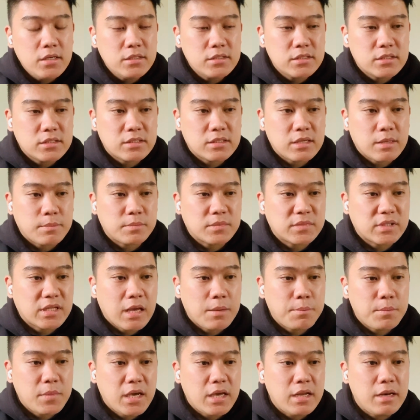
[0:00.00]

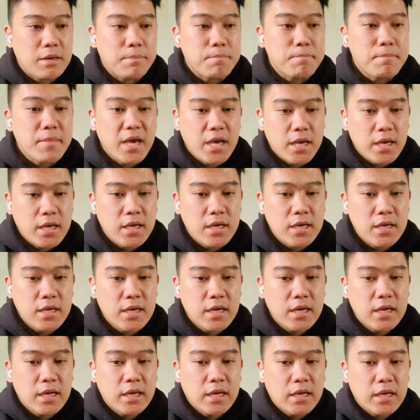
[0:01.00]
sometime in May.
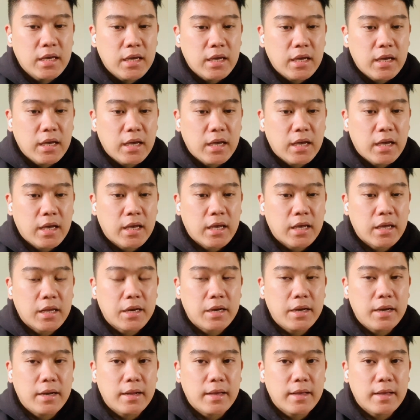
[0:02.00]
And